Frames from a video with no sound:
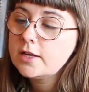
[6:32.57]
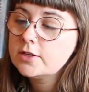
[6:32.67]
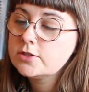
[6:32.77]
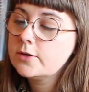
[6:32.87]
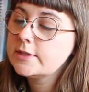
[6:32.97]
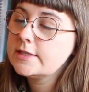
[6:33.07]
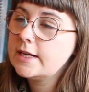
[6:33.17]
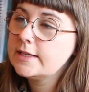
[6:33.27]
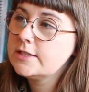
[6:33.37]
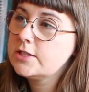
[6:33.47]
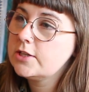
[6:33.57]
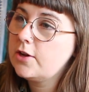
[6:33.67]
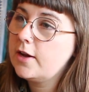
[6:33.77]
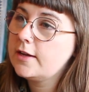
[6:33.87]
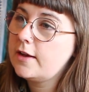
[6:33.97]
so it's nice to
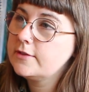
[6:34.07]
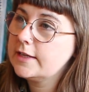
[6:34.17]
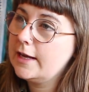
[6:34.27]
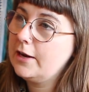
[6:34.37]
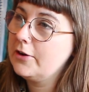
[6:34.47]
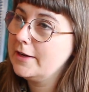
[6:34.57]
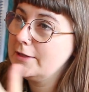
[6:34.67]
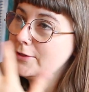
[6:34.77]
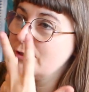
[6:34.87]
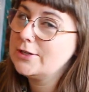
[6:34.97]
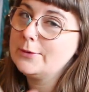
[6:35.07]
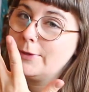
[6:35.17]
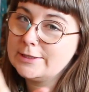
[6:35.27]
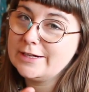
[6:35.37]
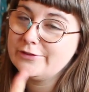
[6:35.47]
not have to carry so
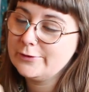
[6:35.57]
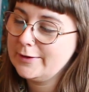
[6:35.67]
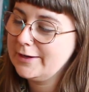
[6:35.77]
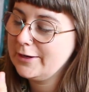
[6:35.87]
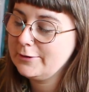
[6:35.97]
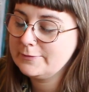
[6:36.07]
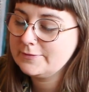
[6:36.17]
much everywhere I go.